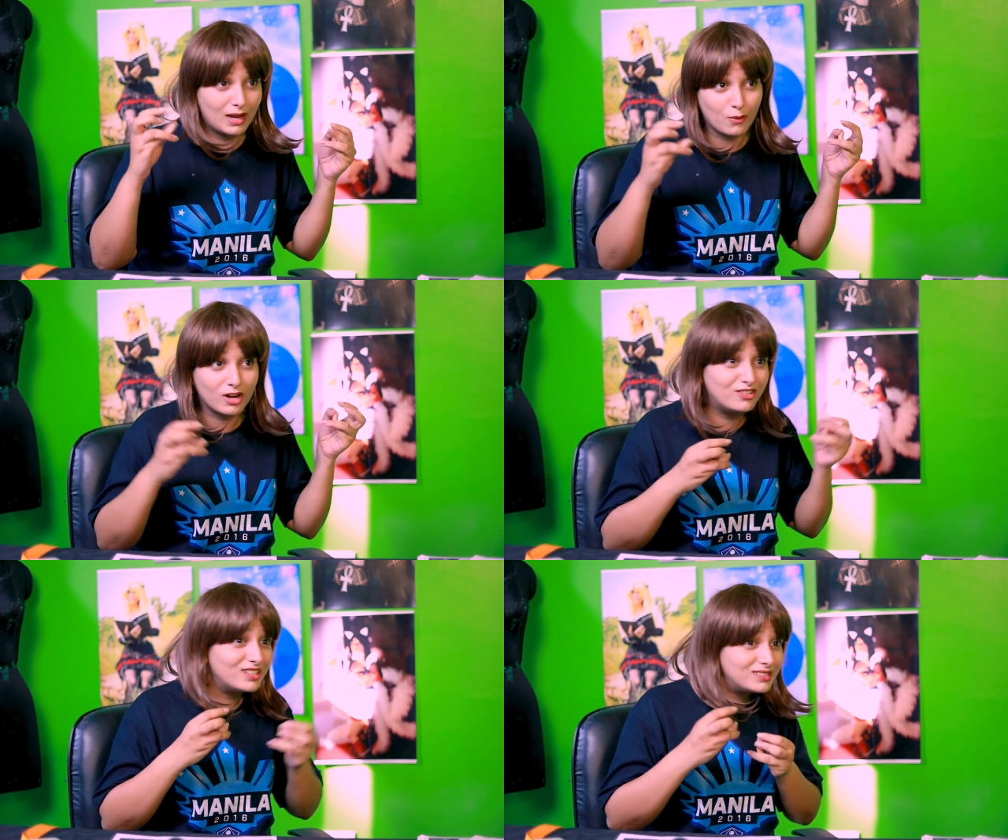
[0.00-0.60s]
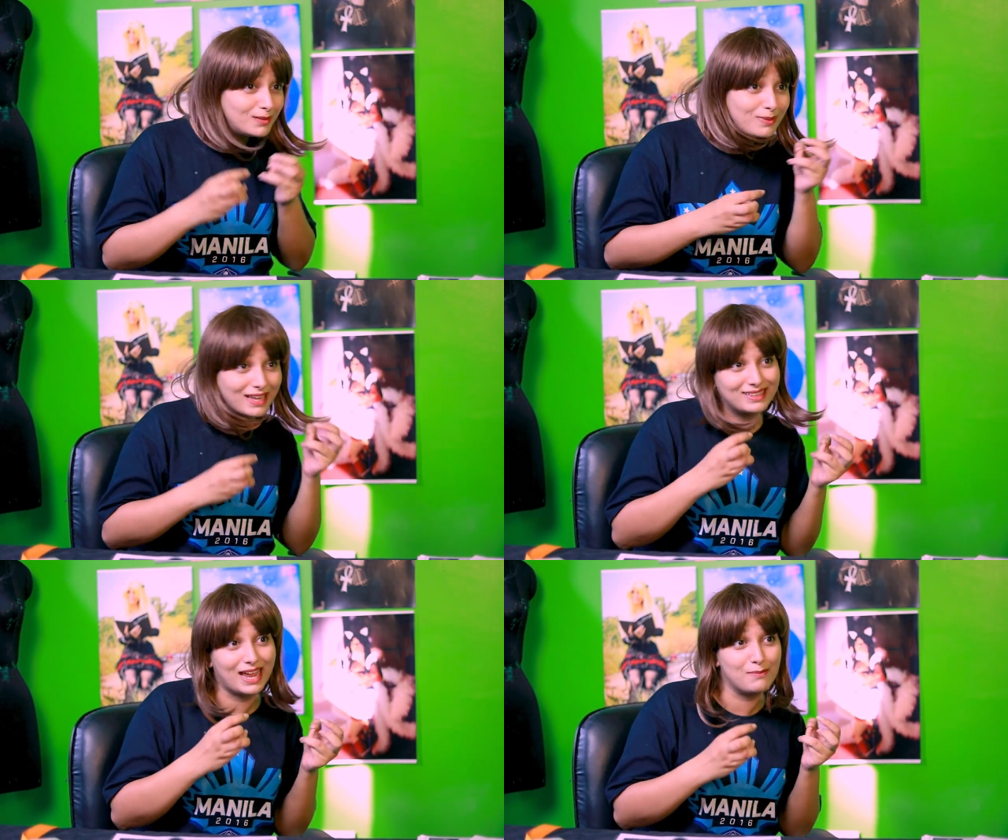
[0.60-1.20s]
I wanna dress up
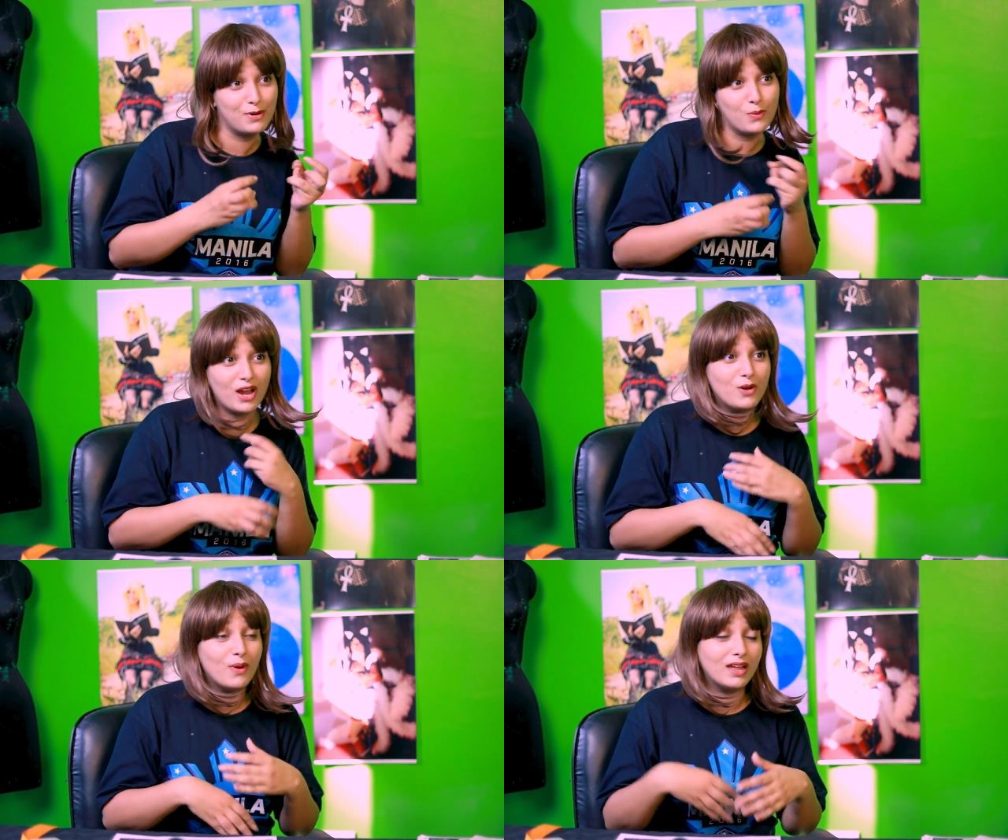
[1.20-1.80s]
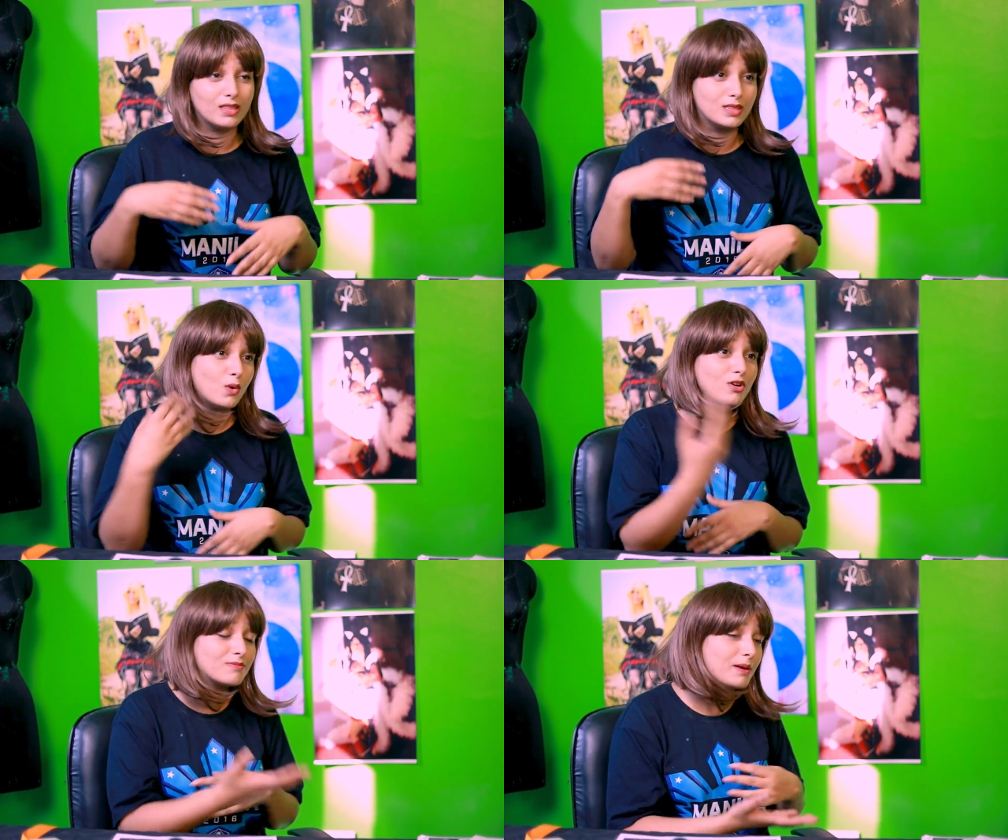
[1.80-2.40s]
like that, but where do I source